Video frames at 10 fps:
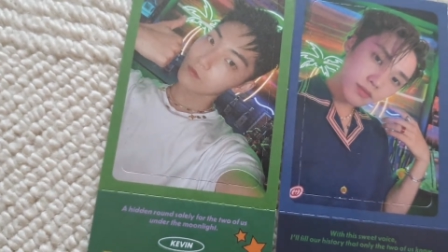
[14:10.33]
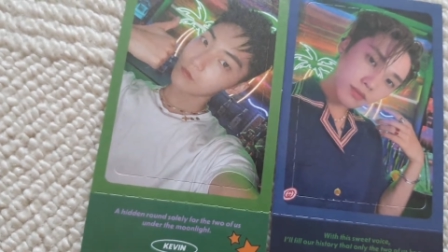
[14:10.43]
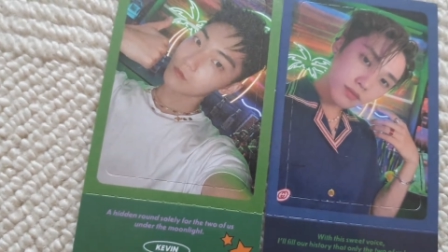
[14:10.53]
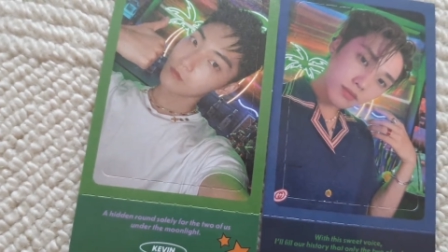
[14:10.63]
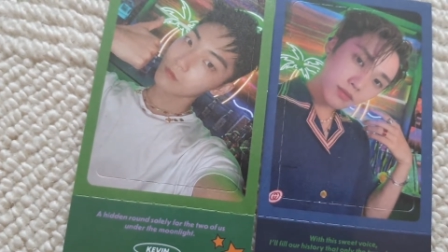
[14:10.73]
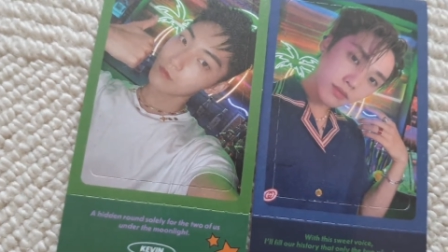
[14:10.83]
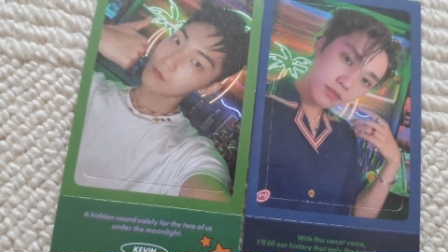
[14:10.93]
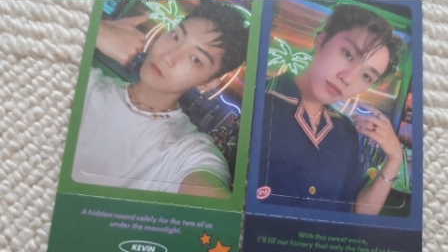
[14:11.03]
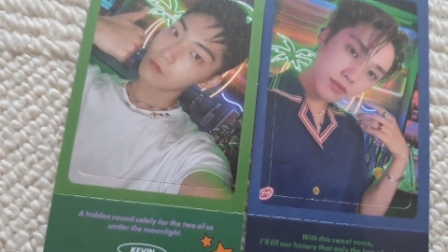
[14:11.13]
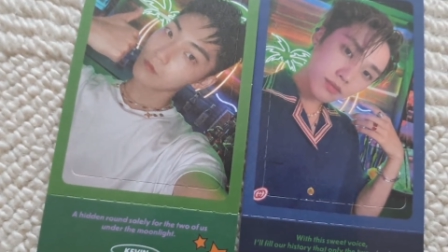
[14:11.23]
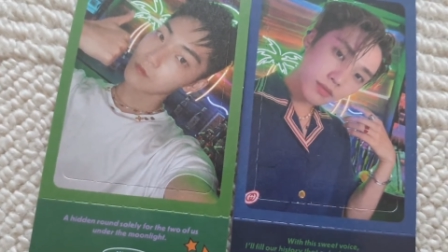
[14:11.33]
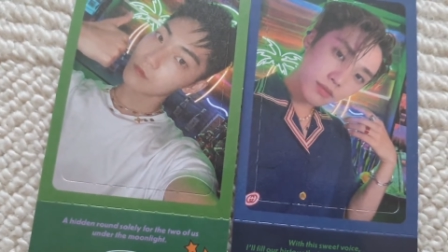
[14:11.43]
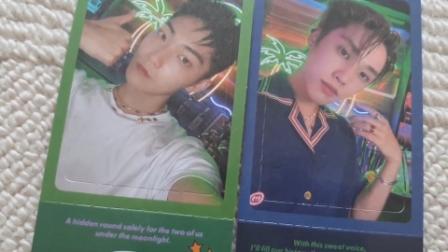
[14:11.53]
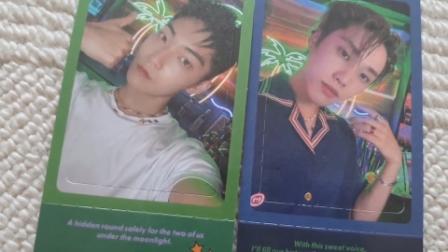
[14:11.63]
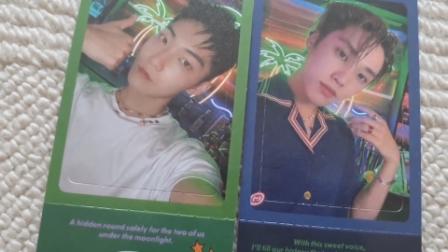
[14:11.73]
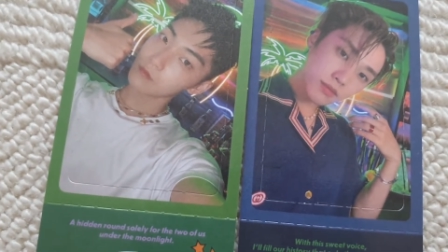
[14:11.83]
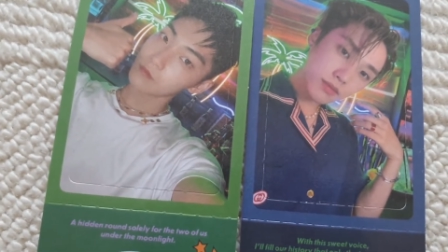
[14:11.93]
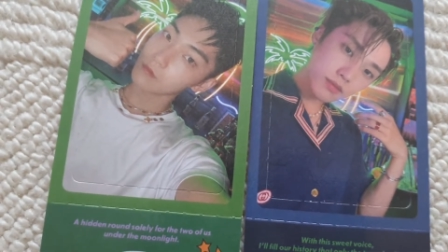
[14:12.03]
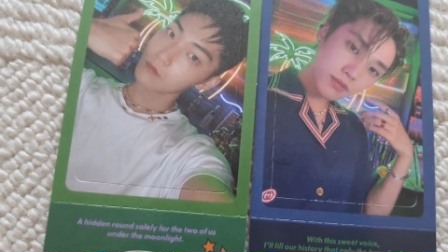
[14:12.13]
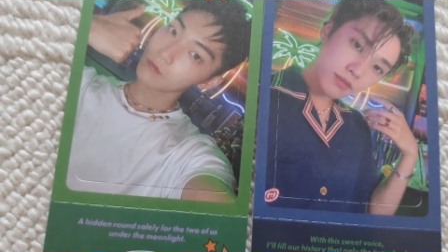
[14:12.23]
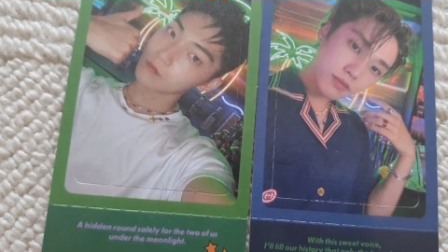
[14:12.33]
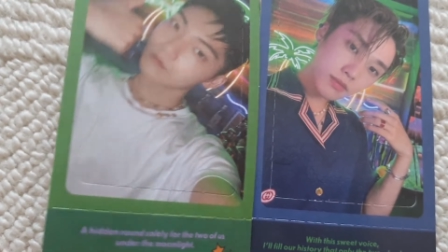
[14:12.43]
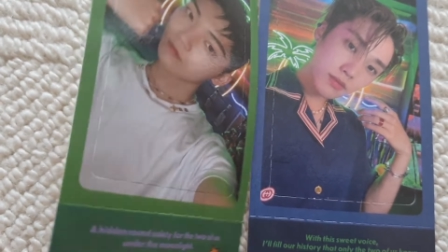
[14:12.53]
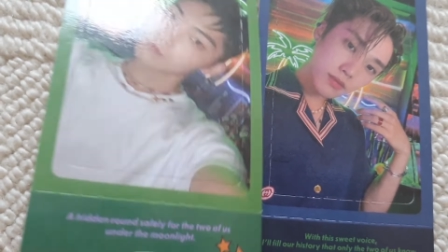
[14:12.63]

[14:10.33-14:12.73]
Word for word: Okay, so that's that done.